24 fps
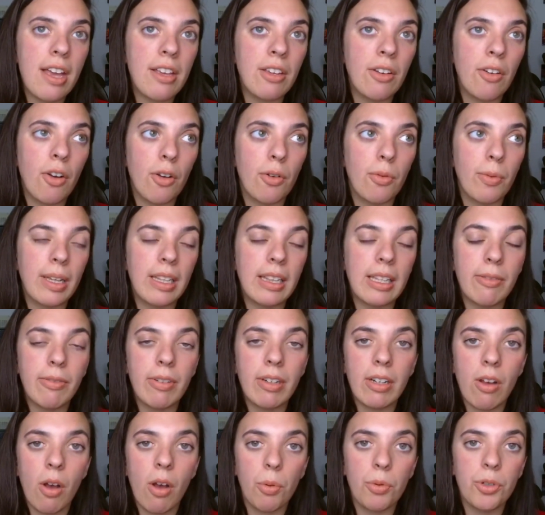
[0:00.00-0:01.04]
we live in
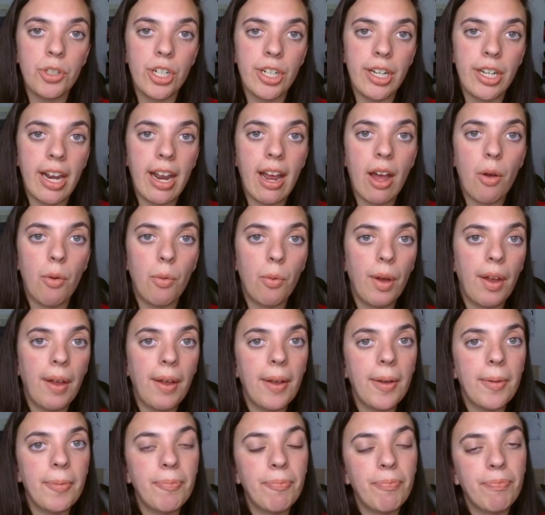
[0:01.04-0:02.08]
a culture now
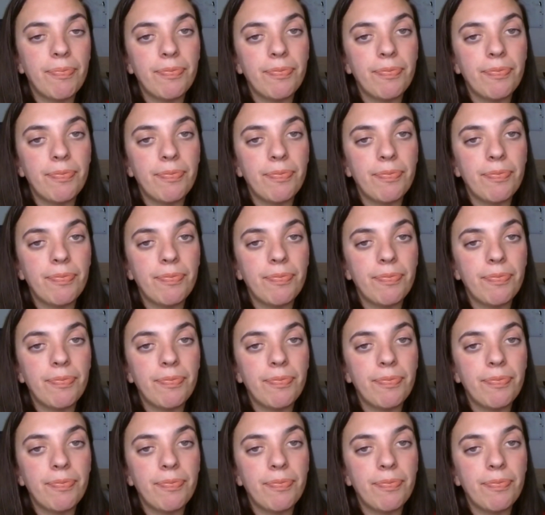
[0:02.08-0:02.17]
where,